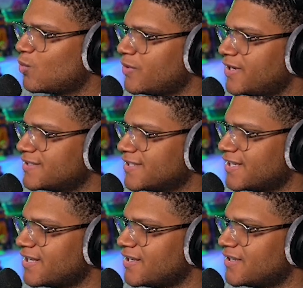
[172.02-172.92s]
That shit
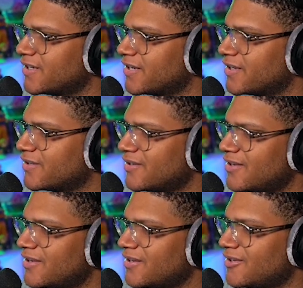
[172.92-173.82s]
heat, nigga.
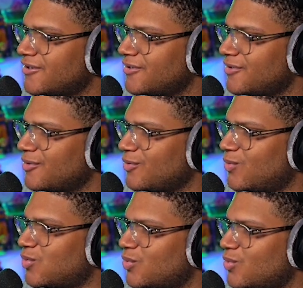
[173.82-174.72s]
Oof.